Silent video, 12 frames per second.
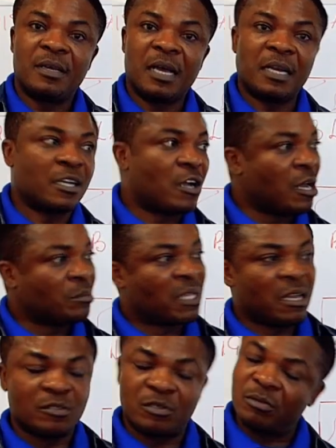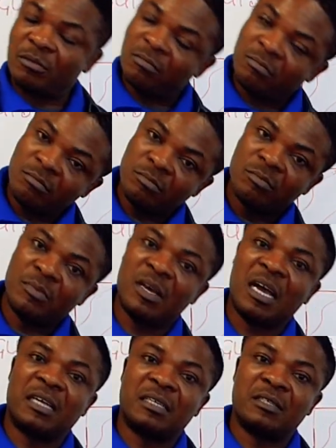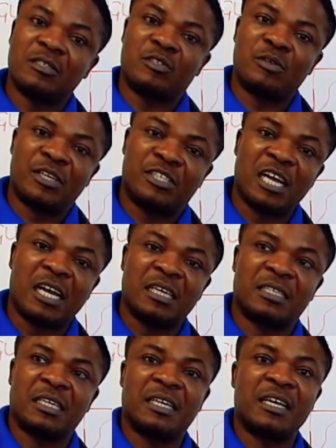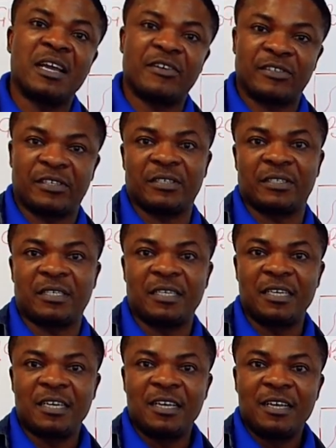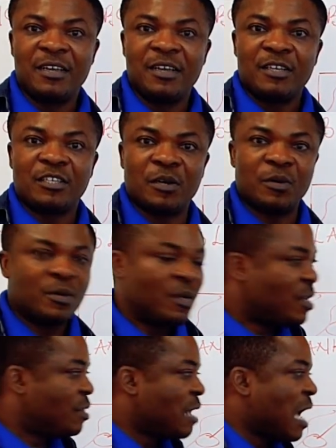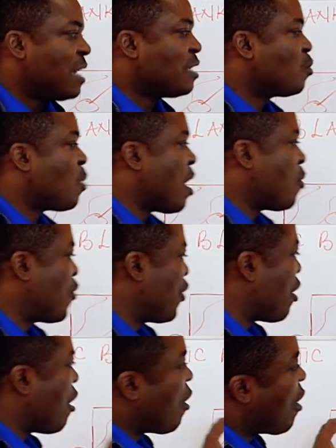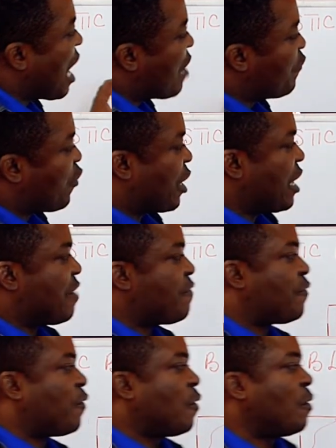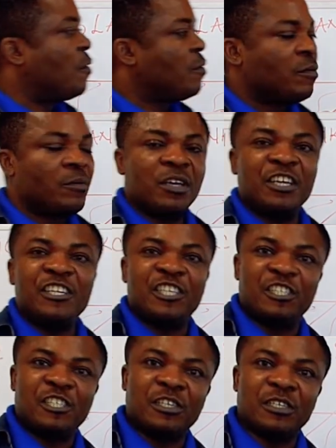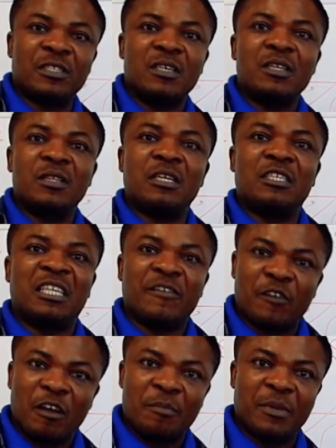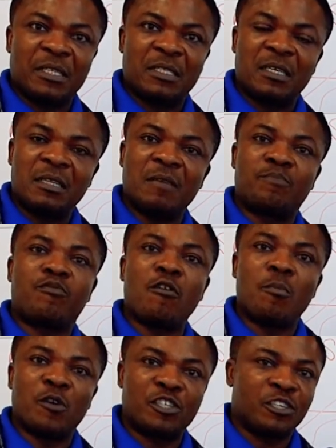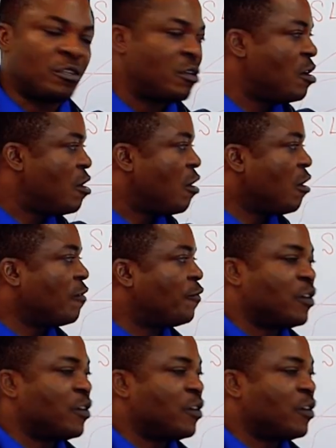And it comes down to the child as an inheritance. So that is why we are advocating for the development, the promotion of